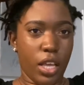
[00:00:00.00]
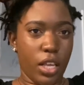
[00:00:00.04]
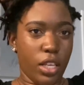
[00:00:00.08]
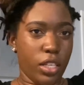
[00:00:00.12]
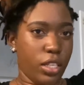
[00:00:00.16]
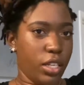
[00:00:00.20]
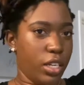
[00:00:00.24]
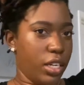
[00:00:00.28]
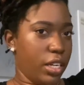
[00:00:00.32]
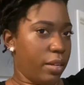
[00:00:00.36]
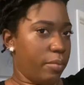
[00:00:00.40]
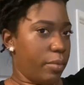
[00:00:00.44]

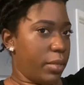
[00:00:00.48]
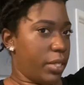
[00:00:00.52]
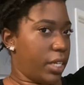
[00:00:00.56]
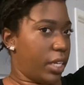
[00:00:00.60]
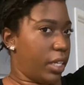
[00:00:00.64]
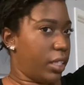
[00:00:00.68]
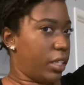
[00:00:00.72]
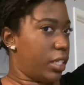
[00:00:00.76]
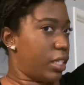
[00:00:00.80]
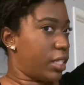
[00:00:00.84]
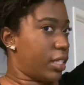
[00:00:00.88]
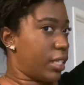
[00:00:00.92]
So then I'm gonna
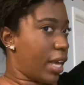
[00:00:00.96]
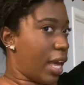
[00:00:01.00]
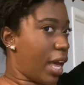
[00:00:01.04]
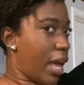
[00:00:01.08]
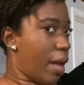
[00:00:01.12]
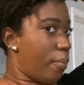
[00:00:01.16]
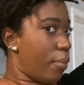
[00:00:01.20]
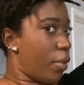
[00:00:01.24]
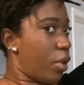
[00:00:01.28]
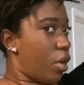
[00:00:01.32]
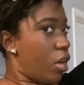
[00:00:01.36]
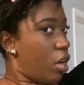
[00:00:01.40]
take this
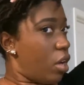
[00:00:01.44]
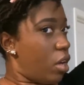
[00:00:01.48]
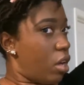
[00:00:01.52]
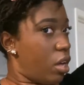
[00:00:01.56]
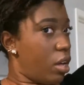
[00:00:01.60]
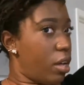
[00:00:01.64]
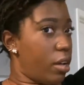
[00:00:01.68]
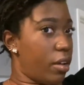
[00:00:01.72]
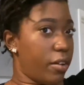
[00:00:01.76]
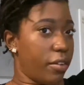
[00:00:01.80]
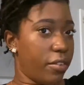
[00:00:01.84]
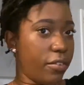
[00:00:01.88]
cap
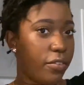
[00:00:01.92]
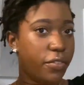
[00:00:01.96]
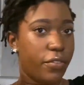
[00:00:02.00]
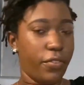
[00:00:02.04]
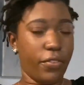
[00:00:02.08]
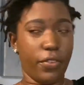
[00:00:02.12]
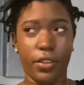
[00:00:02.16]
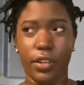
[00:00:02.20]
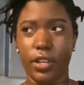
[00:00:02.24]
off.